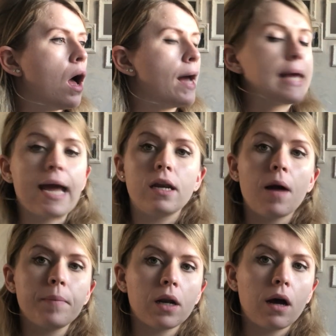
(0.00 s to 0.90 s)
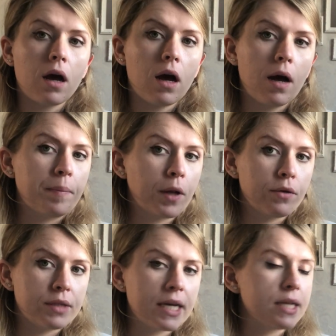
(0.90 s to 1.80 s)
Again, I'm going to
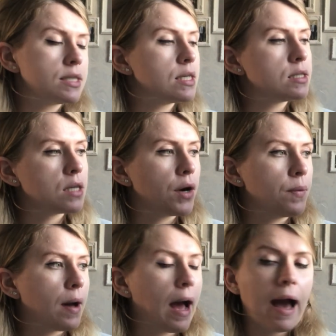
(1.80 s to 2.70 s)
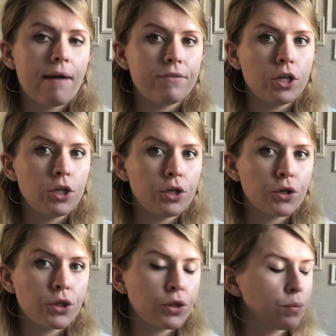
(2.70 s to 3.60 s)
upload these, so have a
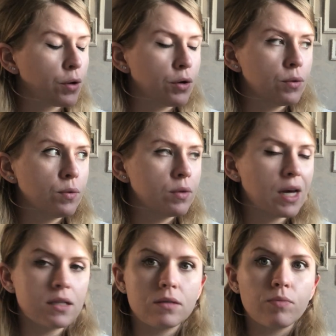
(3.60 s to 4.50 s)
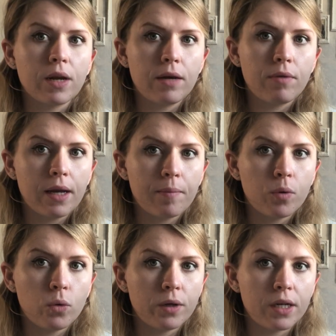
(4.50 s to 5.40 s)
look through. That's really, really
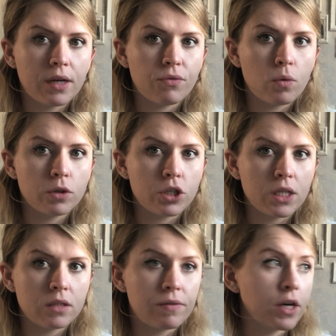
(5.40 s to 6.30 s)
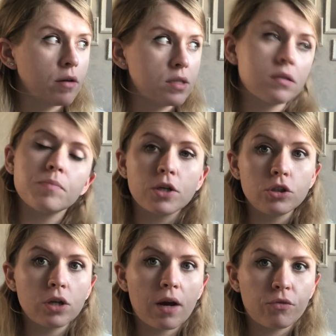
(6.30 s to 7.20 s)
important. If you're watching these videos, it's
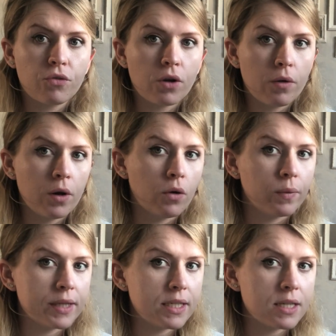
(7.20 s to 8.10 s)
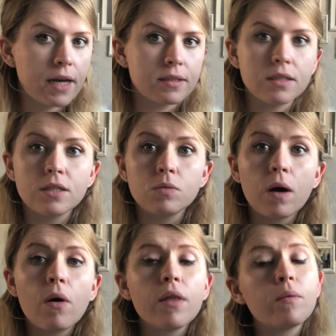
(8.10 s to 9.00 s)
because you have to follow along with these lessons as
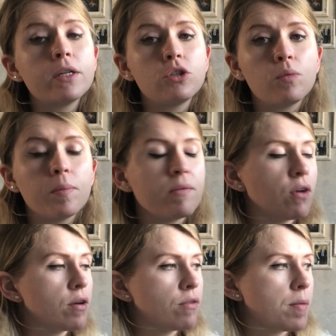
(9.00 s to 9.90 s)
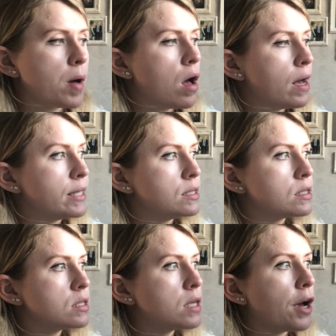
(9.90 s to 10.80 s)
well. Otherwise, you will be very, very behind.
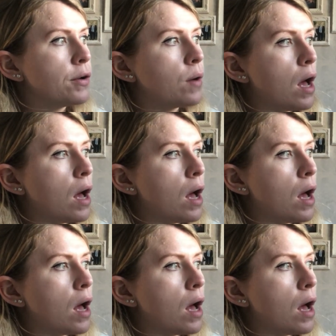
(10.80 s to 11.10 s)
So